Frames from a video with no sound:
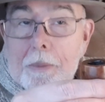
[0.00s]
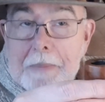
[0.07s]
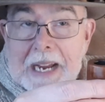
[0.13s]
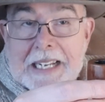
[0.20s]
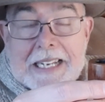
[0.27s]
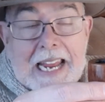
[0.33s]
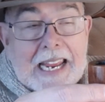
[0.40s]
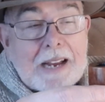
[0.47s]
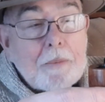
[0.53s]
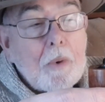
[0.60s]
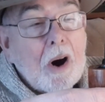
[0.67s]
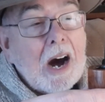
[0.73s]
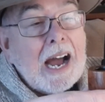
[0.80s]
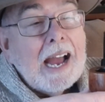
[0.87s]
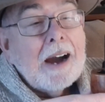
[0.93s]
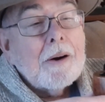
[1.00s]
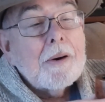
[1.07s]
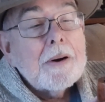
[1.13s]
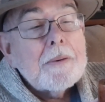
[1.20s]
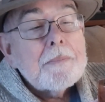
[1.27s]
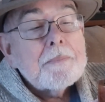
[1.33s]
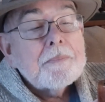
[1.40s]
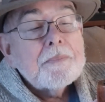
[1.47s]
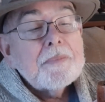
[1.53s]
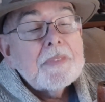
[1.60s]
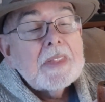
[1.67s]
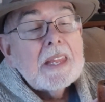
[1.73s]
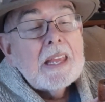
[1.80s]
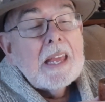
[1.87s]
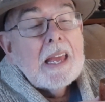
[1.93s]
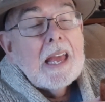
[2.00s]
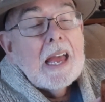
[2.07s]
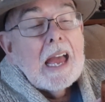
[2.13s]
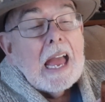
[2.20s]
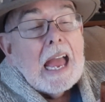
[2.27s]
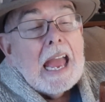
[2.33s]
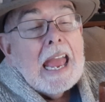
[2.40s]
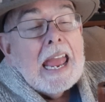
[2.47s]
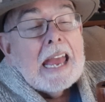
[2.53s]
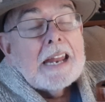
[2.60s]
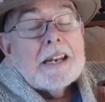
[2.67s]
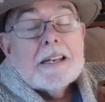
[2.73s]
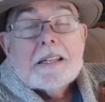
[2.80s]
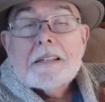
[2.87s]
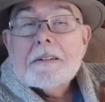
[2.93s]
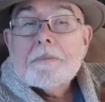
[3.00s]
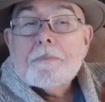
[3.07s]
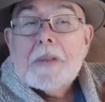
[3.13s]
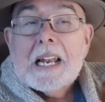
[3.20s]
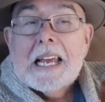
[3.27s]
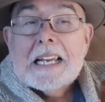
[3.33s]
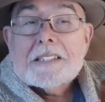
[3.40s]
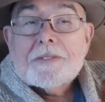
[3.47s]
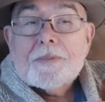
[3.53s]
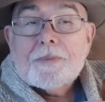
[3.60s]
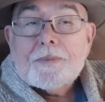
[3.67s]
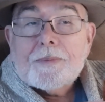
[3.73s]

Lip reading: it might take a while. And the last